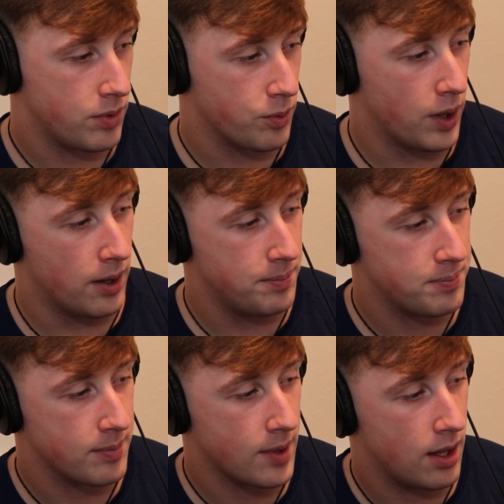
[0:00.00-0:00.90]
Well,
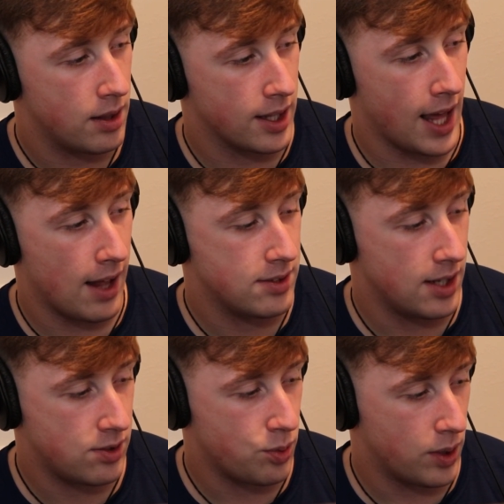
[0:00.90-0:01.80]
the Galaxy
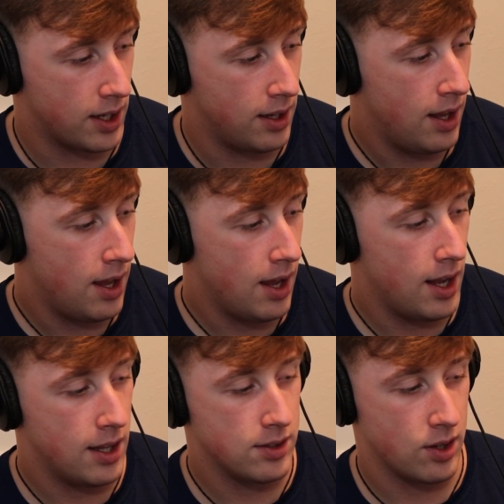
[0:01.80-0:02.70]
S20
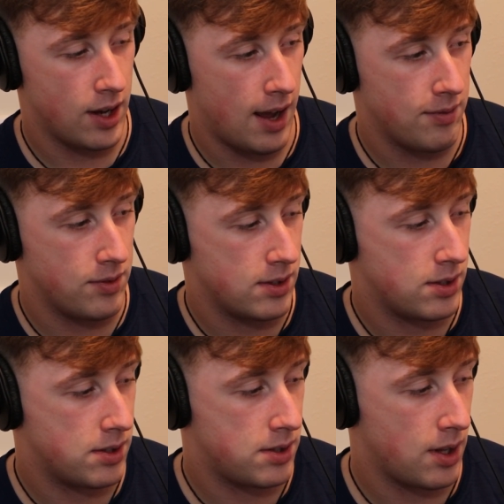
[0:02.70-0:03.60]
is going to have
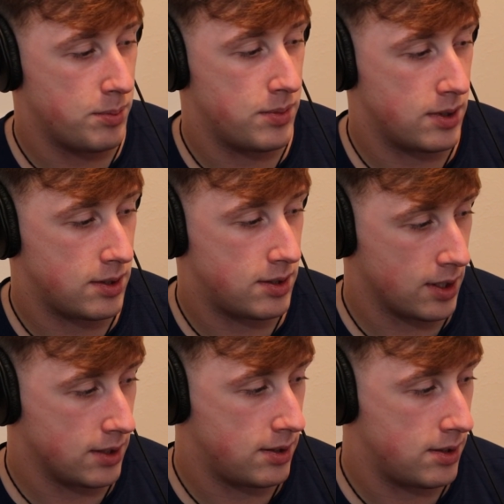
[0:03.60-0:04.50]
sub
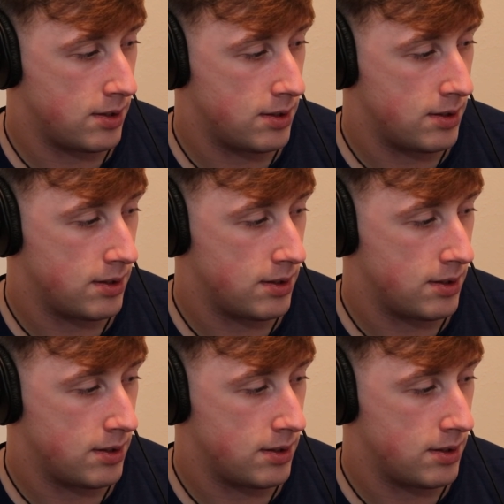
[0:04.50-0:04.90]
6